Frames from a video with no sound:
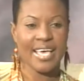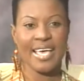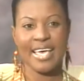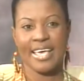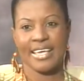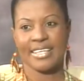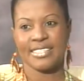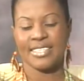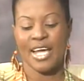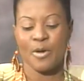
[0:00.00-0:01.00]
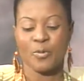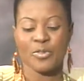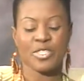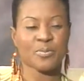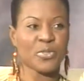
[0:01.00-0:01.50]
And I wrote
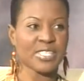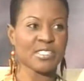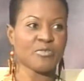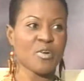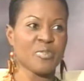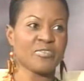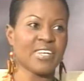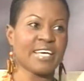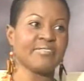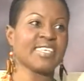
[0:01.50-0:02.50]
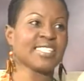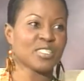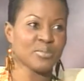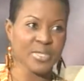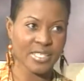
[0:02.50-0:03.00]
this book as a form of life
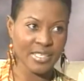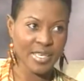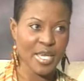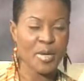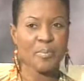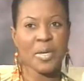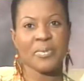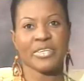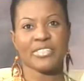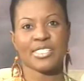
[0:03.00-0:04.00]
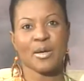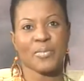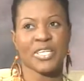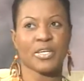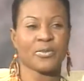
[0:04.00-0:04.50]
testimony. Maybe there is
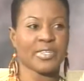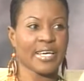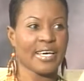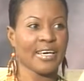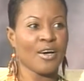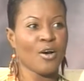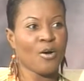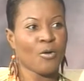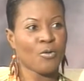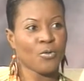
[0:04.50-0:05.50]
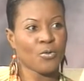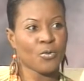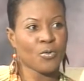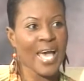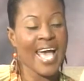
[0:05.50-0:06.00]
somebody out there
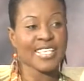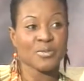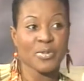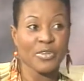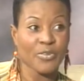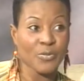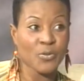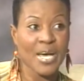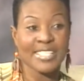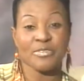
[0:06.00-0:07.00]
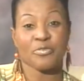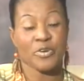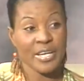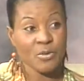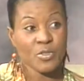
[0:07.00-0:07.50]
who has been through or has a
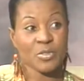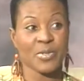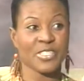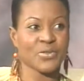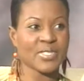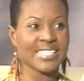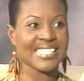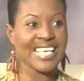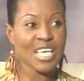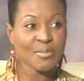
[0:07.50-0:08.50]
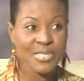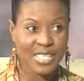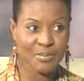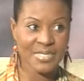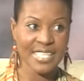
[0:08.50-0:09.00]
friend who has been through the same
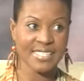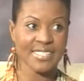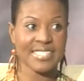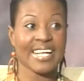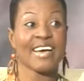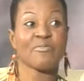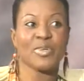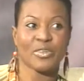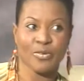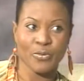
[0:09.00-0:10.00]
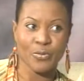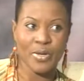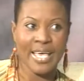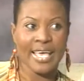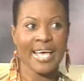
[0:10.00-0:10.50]
circumstances that I've been through
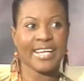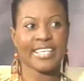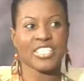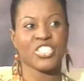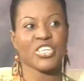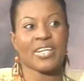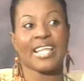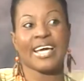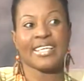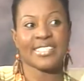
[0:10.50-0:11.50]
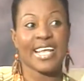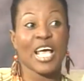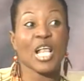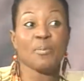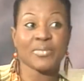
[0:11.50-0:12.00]
mm-hmm. and it can share light and
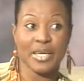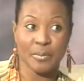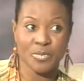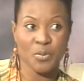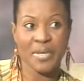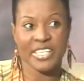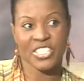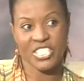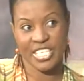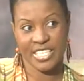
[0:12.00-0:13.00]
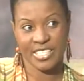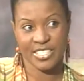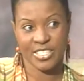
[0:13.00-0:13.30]
help them to make a change.